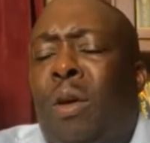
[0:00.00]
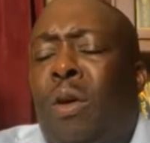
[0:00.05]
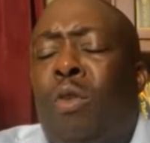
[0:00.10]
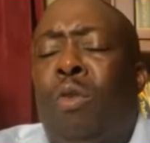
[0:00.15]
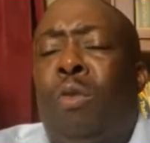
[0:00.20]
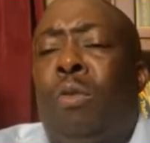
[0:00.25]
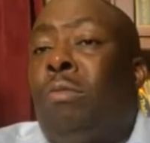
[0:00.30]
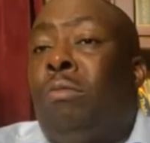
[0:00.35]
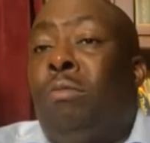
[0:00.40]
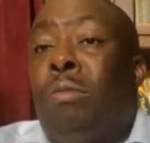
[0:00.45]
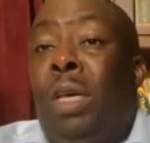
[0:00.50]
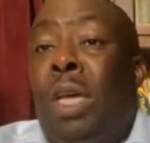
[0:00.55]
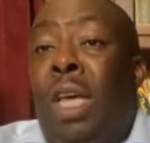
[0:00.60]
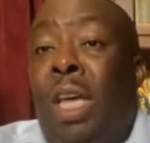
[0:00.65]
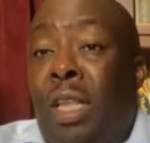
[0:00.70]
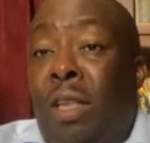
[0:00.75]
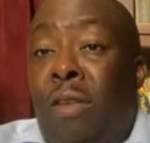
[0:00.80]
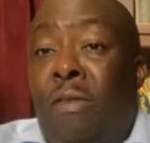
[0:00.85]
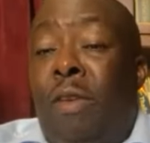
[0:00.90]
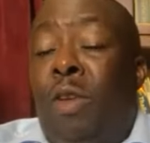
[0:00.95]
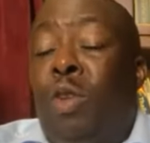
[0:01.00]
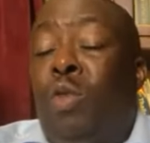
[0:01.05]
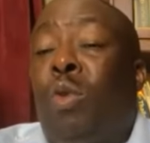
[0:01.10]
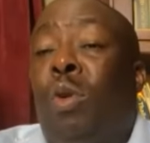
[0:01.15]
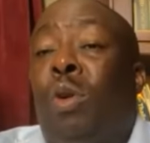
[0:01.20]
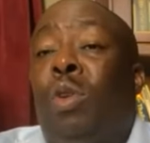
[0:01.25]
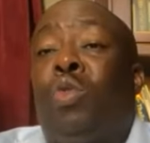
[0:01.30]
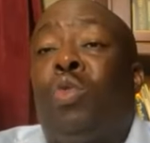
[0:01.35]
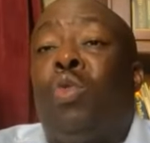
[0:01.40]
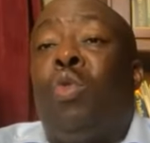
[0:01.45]
or
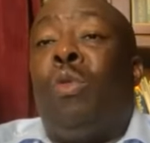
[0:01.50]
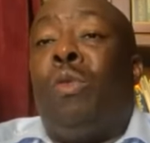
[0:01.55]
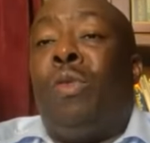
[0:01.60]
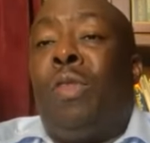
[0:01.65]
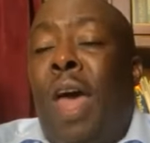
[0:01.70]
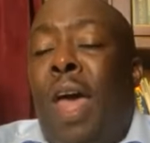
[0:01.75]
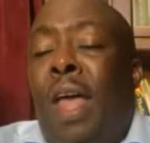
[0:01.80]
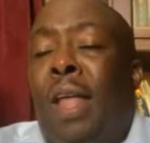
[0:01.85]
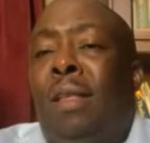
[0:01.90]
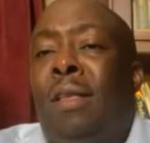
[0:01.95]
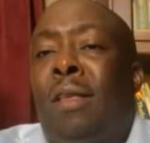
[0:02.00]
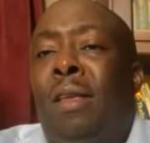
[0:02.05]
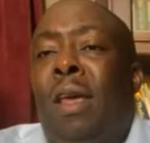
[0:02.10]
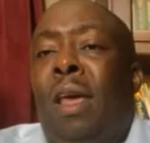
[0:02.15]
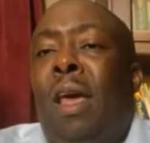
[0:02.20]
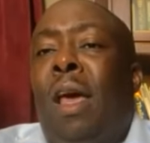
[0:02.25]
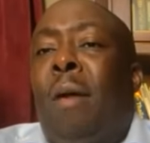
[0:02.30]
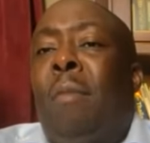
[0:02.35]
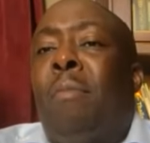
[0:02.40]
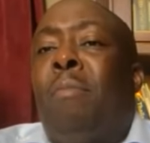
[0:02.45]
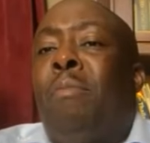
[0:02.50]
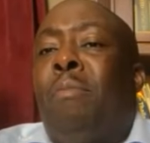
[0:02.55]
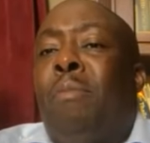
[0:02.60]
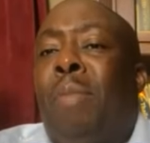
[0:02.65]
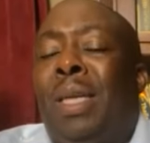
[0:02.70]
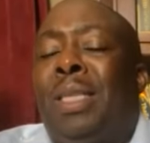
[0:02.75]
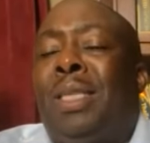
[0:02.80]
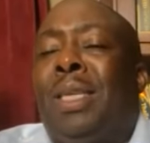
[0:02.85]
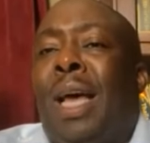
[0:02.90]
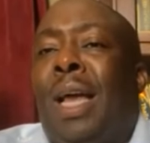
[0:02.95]
individuals who will then
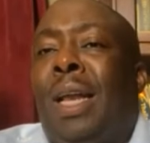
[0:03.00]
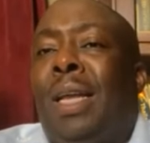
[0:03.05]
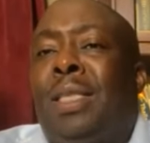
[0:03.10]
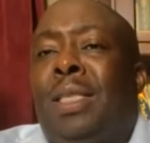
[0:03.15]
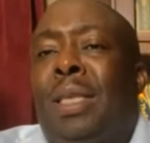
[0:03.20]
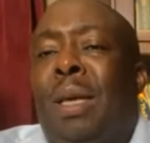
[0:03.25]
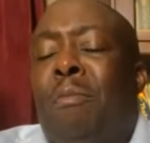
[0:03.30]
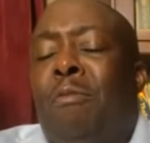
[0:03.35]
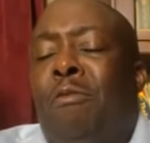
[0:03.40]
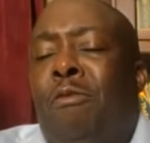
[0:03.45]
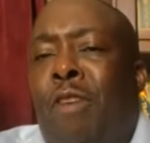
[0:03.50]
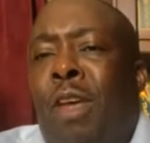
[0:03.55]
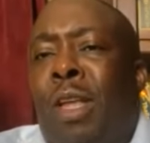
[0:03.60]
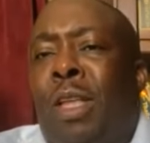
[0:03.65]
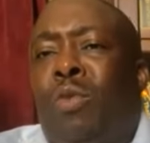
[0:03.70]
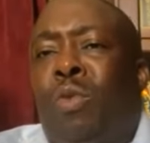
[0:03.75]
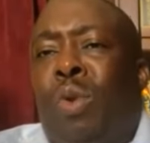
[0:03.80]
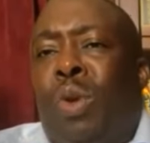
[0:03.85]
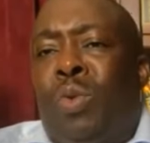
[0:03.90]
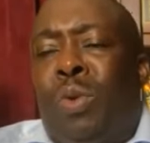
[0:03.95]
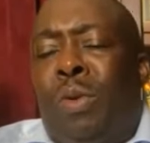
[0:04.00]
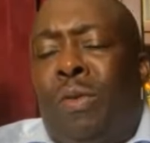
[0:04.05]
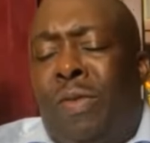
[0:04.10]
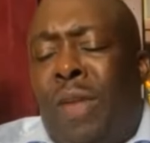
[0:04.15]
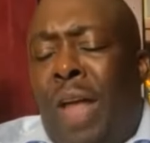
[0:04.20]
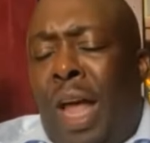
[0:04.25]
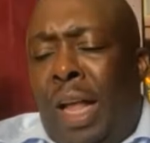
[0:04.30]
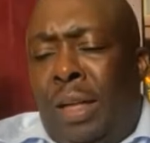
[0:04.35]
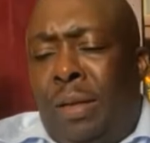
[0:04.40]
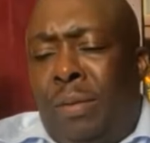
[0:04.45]
basically subvert what we've
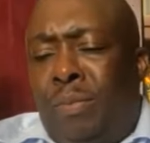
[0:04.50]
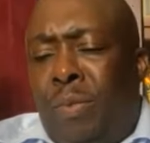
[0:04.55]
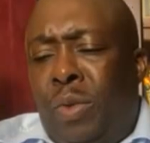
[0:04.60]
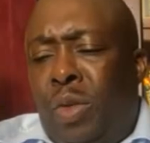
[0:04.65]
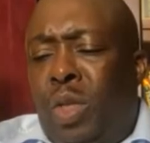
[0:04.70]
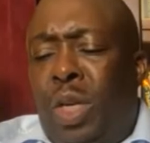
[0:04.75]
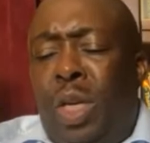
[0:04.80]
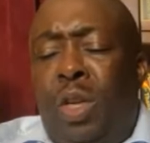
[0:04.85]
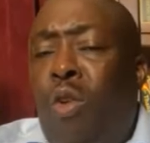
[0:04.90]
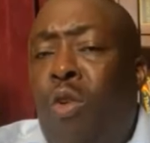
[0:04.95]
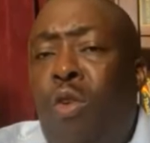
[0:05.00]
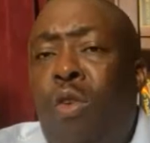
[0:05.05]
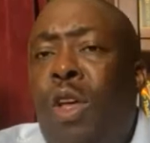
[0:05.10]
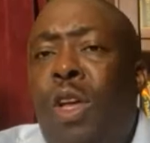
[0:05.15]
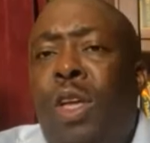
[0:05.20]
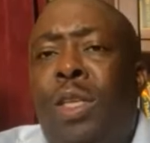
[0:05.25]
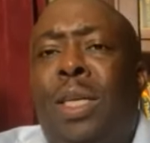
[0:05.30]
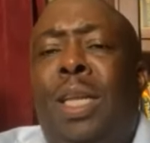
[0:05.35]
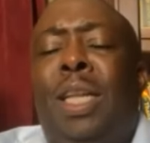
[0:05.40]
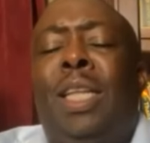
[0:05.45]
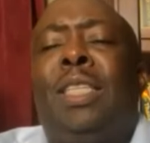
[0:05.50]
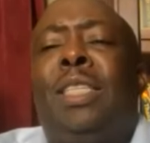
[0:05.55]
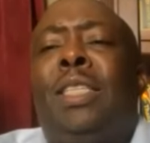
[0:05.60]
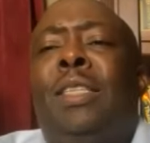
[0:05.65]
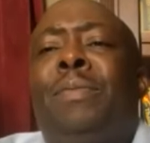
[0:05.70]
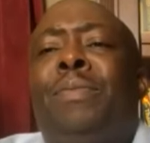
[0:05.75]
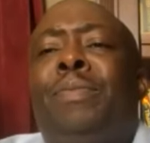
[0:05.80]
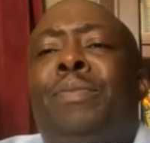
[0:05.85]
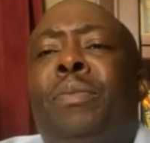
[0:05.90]
done? So no, Your Excellency.